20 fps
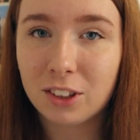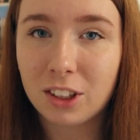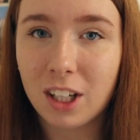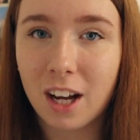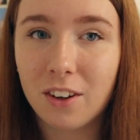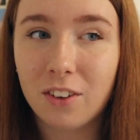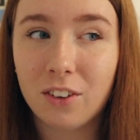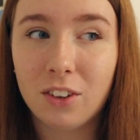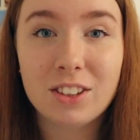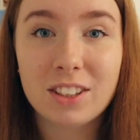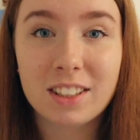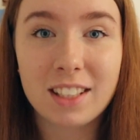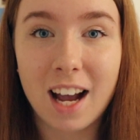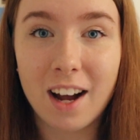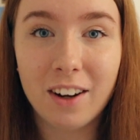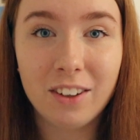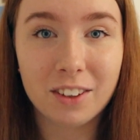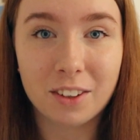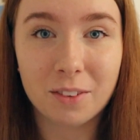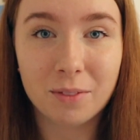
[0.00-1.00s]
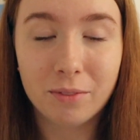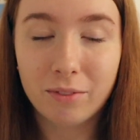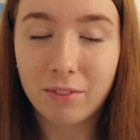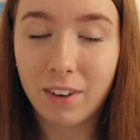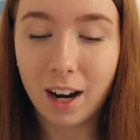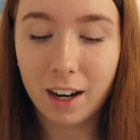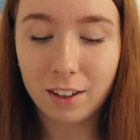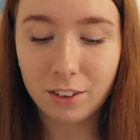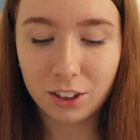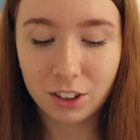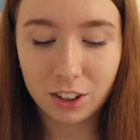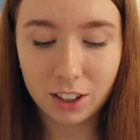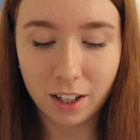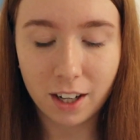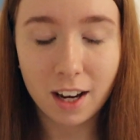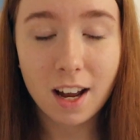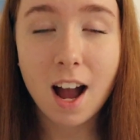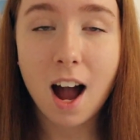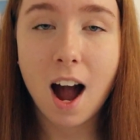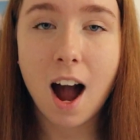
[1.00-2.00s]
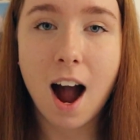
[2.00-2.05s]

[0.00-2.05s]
channel, just tell them and just do it.